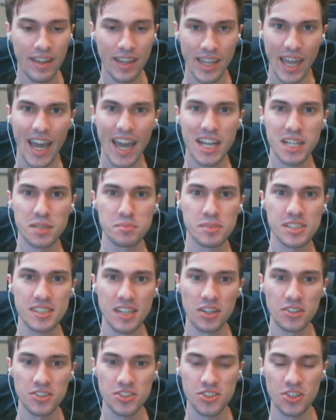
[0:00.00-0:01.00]
Adam
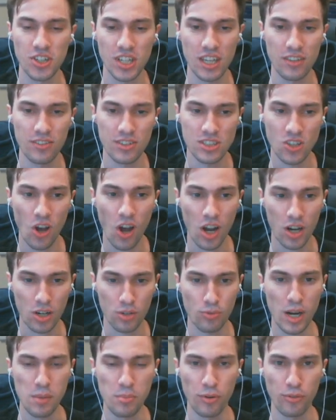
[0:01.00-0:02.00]
Steltzner give a talk
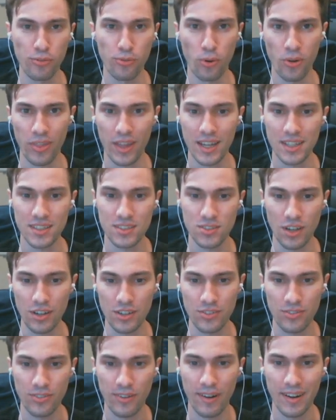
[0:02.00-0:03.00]
right before that, so I
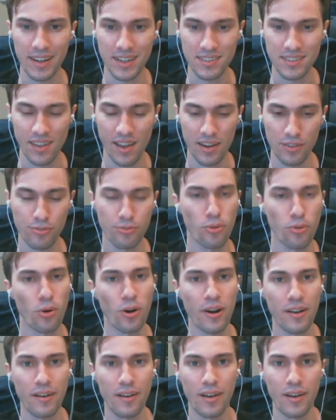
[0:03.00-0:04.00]
was very excited for
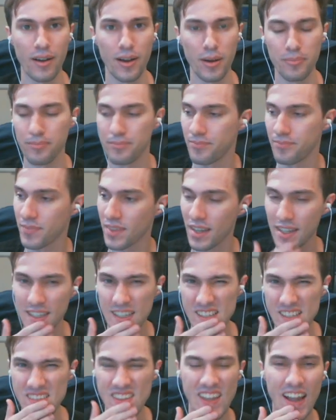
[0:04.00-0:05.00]
it.
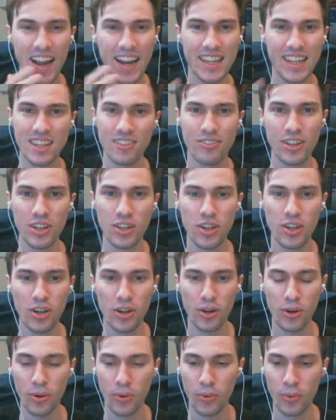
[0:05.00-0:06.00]
He's the guy in the
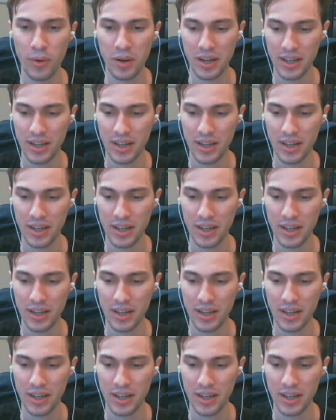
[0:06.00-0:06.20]
video,